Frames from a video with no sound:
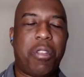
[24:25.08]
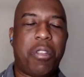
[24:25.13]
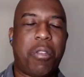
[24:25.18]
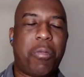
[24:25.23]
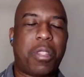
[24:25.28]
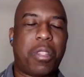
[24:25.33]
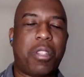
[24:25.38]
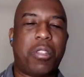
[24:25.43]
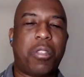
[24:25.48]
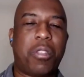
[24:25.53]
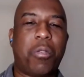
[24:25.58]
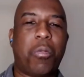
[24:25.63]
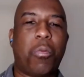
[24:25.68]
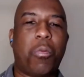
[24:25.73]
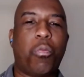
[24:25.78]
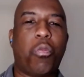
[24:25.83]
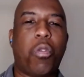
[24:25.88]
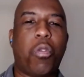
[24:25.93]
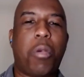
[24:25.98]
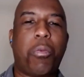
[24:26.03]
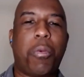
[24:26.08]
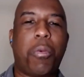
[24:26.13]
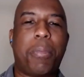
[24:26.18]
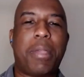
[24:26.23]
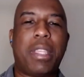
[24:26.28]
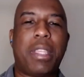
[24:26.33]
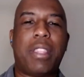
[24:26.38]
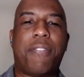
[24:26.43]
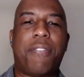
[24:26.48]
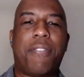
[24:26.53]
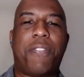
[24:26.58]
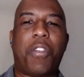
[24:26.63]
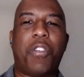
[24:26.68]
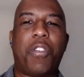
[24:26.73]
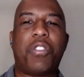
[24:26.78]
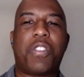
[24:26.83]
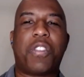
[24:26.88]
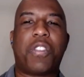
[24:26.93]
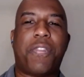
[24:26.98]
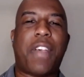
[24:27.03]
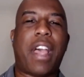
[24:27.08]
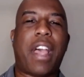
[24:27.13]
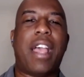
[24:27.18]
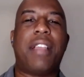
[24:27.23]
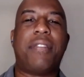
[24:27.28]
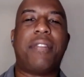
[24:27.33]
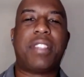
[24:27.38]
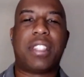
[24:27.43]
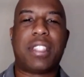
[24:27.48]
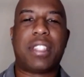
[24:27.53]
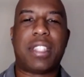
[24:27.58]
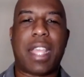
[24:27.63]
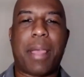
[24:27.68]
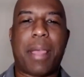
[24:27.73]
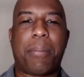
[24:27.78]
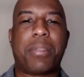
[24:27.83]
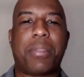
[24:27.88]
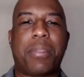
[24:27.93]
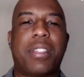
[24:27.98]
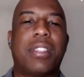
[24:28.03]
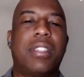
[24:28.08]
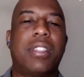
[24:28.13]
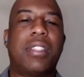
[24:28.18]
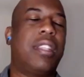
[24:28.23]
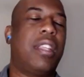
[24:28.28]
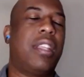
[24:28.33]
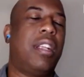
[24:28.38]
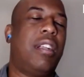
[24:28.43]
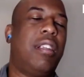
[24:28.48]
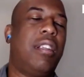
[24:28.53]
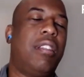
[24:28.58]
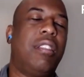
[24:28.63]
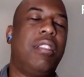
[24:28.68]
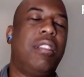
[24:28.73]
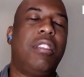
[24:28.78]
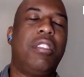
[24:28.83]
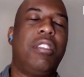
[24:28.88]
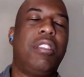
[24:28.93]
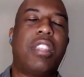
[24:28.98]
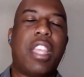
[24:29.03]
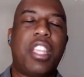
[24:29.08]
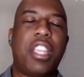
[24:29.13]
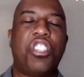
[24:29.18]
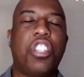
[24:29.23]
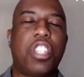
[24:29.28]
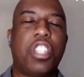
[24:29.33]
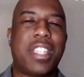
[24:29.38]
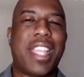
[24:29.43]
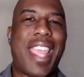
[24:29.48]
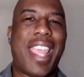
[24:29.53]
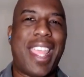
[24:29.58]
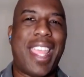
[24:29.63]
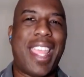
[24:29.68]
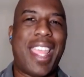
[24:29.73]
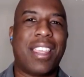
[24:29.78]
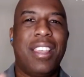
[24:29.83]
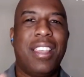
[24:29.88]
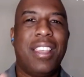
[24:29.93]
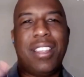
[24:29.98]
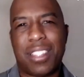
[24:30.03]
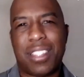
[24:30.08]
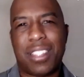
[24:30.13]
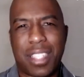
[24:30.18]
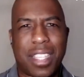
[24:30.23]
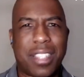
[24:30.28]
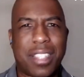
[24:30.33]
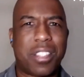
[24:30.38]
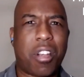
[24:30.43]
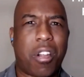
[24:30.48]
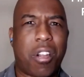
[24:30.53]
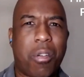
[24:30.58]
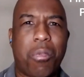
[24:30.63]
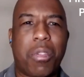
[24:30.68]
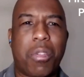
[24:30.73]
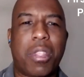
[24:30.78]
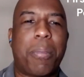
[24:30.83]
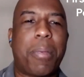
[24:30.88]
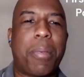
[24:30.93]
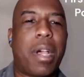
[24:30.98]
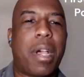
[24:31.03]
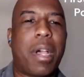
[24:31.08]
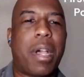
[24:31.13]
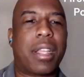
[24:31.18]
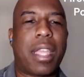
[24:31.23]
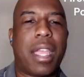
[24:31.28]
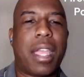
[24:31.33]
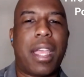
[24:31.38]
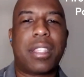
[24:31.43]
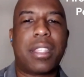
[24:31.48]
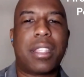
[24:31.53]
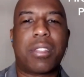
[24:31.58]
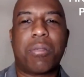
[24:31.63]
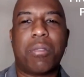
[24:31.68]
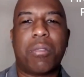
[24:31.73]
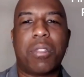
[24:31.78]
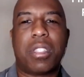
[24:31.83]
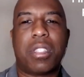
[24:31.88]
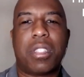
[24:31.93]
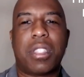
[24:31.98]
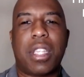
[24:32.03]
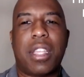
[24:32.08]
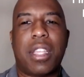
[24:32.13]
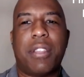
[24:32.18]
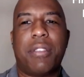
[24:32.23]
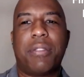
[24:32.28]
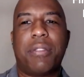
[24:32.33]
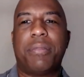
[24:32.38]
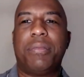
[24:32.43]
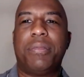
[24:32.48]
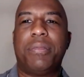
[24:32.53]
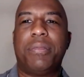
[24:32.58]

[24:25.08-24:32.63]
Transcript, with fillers: don't know what they're doing, what would be the first 5 steps they should take to get started with their podcast, would you say?